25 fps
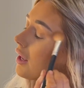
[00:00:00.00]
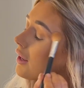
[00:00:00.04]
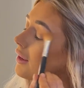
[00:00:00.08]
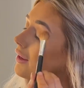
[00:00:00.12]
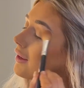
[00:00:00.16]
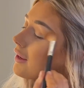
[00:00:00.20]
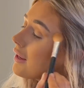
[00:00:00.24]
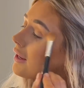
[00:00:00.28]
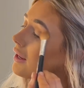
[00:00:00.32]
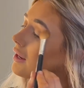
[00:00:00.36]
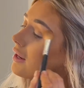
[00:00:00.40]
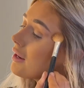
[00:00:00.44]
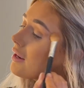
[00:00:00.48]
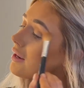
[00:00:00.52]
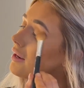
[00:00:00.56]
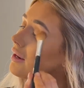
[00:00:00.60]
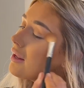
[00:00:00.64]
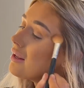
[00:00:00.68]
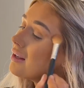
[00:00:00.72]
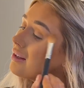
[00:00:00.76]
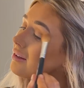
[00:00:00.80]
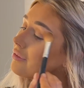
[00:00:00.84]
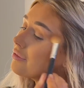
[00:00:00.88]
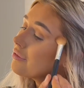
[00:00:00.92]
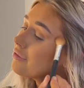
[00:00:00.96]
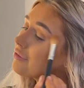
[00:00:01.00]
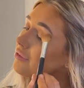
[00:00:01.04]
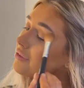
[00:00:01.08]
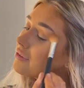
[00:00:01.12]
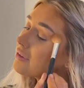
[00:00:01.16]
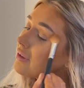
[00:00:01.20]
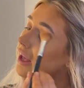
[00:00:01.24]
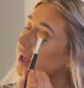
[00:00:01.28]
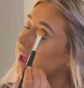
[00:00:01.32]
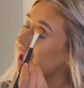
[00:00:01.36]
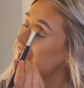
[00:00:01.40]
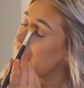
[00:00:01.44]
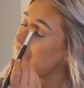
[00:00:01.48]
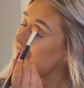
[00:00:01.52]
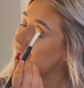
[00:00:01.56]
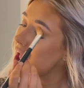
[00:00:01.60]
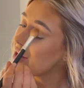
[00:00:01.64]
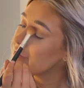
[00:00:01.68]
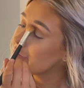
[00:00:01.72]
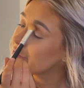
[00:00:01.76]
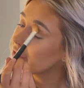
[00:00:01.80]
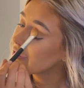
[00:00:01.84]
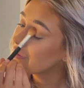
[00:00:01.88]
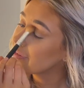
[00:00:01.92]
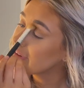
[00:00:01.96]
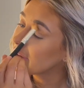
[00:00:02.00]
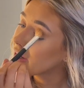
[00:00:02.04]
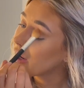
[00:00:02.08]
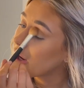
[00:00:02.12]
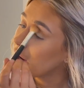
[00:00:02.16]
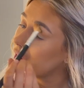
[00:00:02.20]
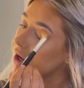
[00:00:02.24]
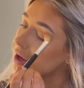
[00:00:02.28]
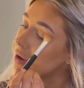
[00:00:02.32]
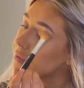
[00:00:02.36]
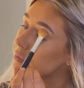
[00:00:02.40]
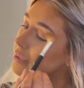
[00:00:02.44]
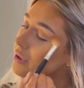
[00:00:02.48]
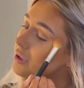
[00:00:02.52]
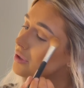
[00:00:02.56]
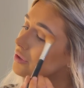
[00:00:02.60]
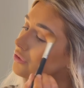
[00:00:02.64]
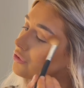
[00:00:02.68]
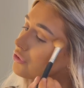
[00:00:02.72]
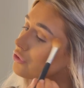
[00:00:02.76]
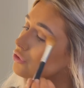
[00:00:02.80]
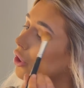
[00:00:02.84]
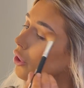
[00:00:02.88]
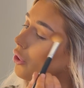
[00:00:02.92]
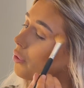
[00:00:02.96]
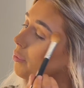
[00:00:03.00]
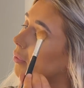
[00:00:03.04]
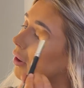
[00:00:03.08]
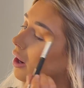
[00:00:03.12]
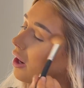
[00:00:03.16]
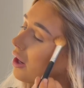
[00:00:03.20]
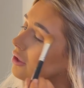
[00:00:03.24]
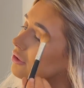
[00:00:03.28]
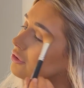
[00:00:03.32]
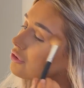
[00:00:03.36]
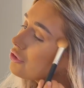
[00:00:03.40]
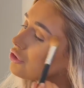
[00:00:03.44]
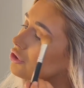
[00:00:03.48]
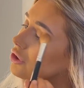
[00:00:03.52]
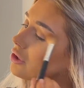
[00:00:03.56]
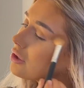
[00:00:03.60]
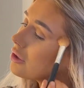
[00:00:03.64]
it lifts everything up so much.